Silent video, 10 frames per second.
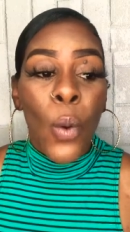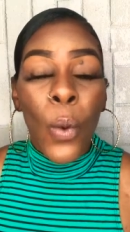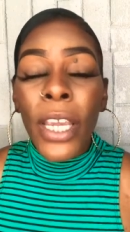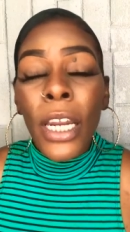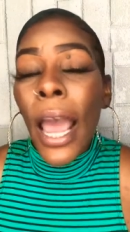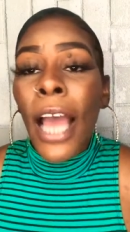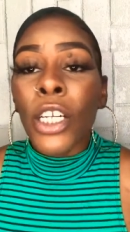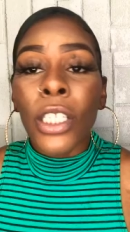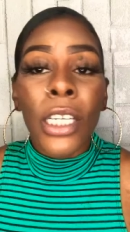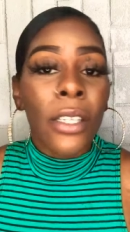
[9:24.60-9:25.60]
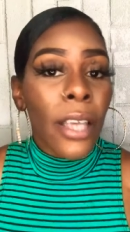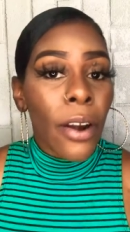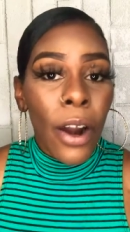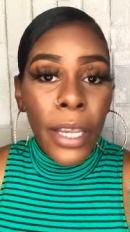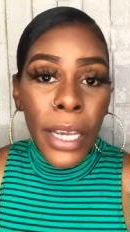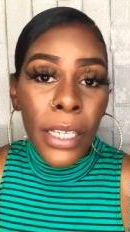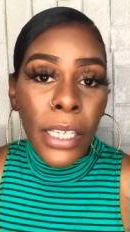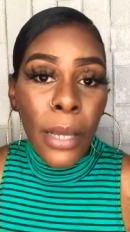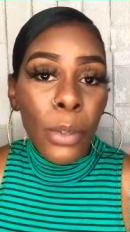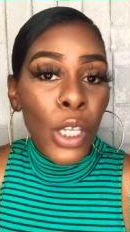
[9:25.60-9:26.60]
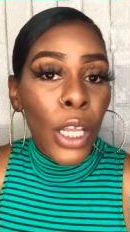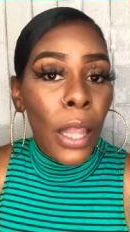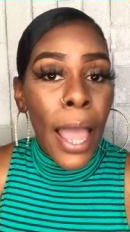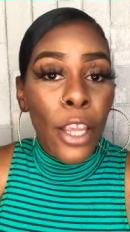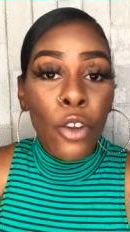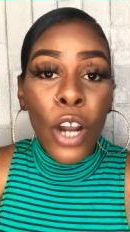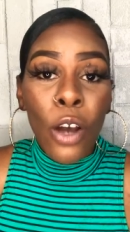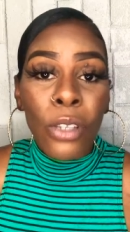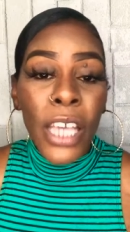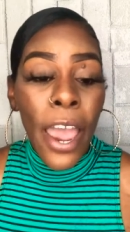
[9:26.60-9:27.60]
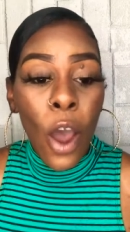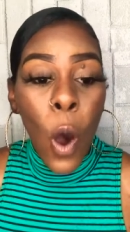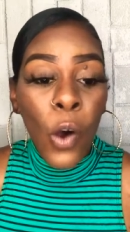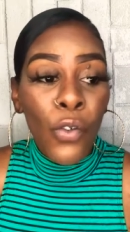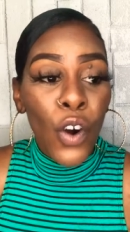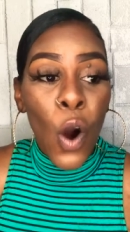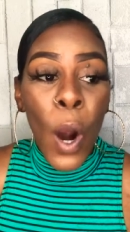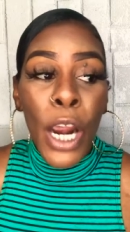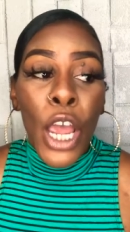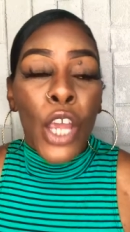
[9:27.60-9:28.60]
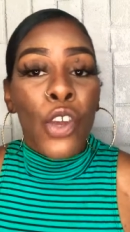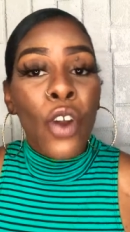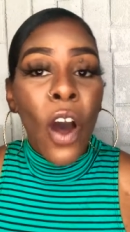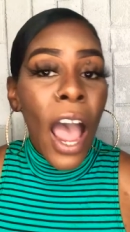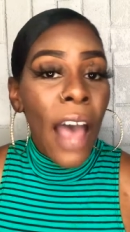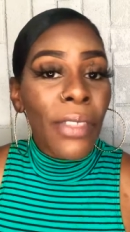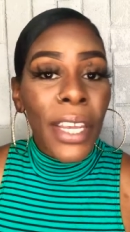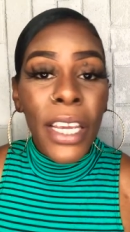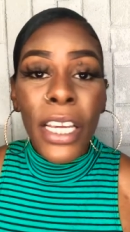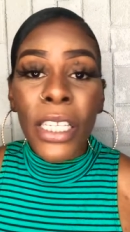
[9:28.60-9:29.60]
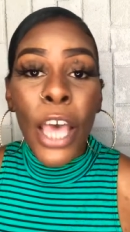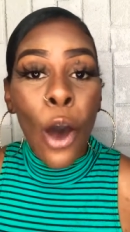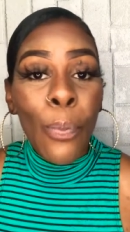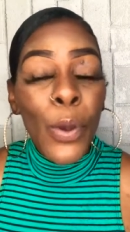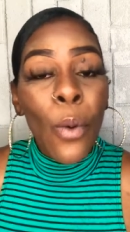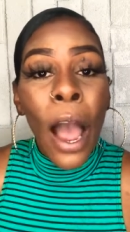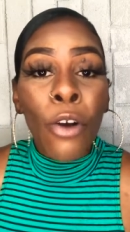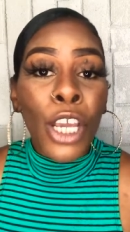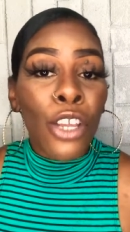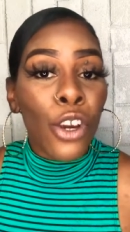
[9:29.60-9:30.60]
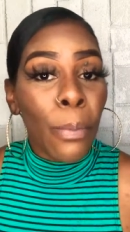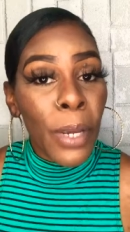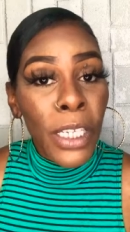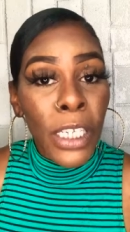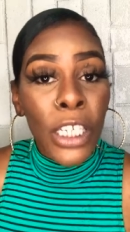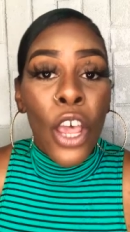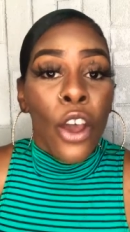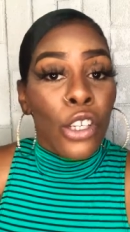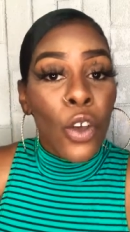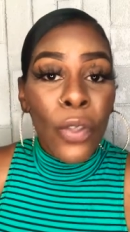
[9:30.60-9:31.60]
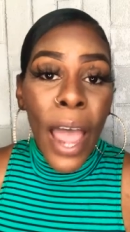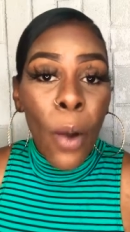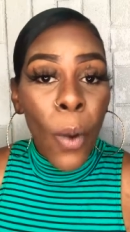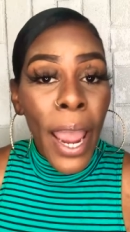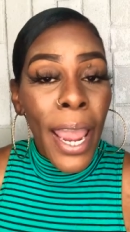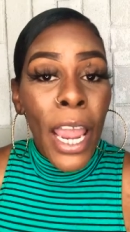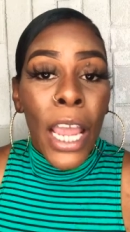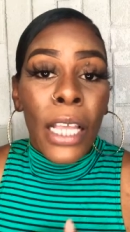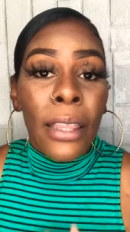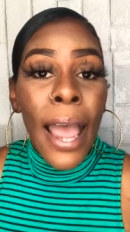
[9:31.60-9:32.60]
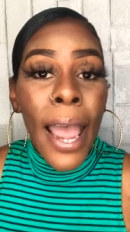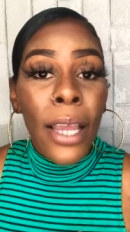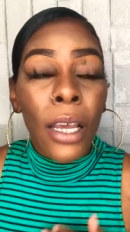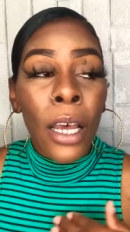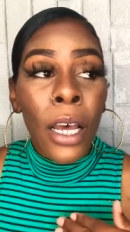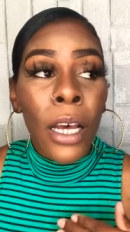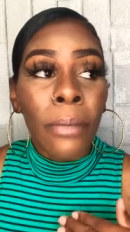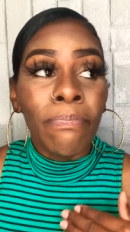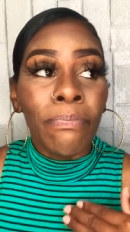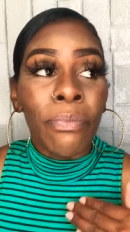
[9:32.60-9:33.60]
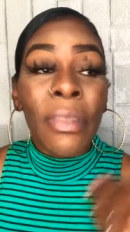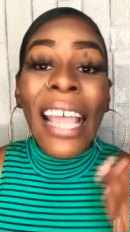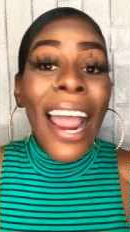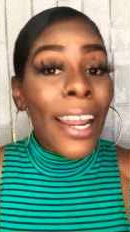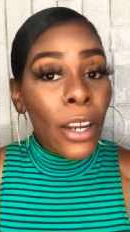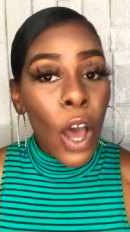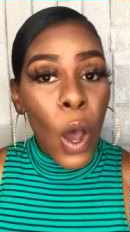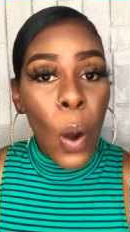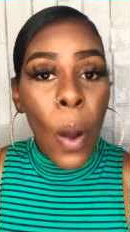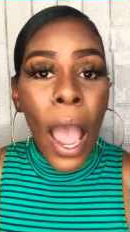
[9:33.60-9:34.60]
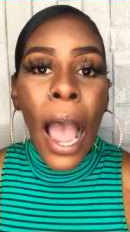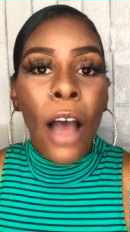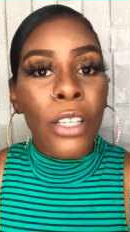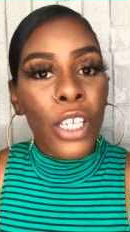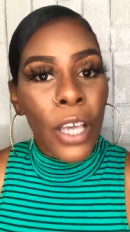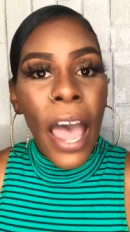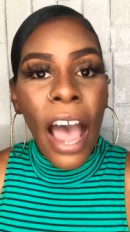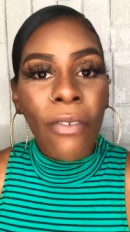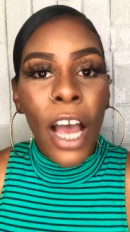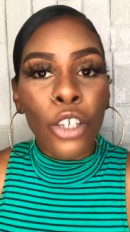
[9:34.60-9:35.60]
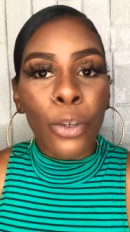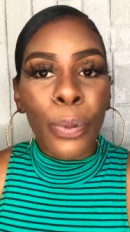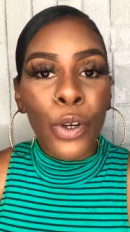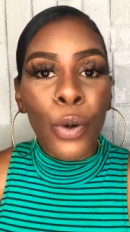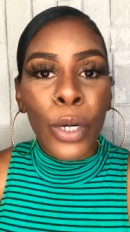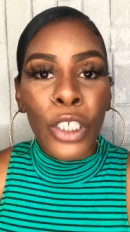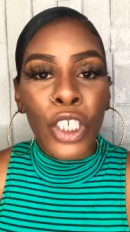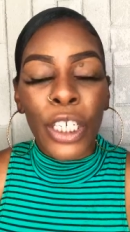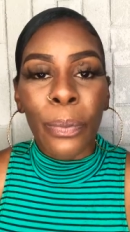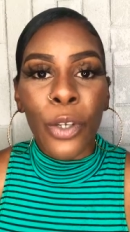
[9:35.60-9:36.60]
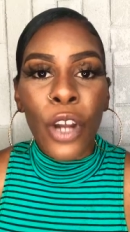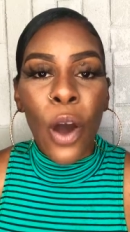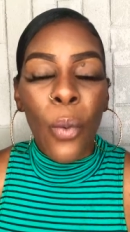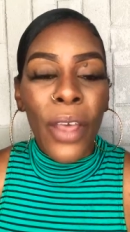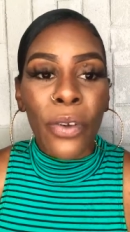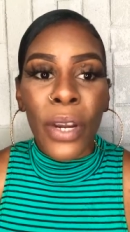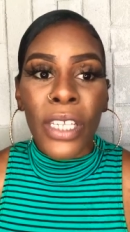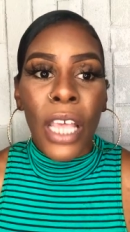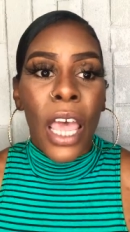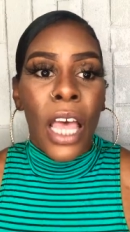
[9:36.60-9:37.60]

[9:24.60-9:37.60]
we can actually set our kids up to like you know take over or you know have the kids help you out in your business so that way that um they know how to have entrepreneurship you know whether it's